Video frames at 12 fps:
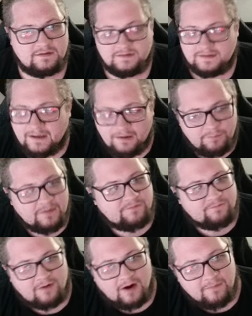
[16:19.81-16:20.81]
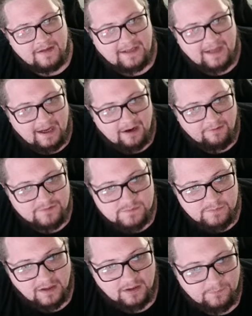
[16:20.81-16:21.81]
little bit of farm they can off this
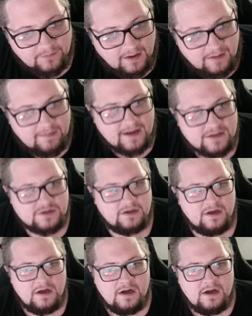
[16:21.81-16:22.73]
Pelipper, I imagine.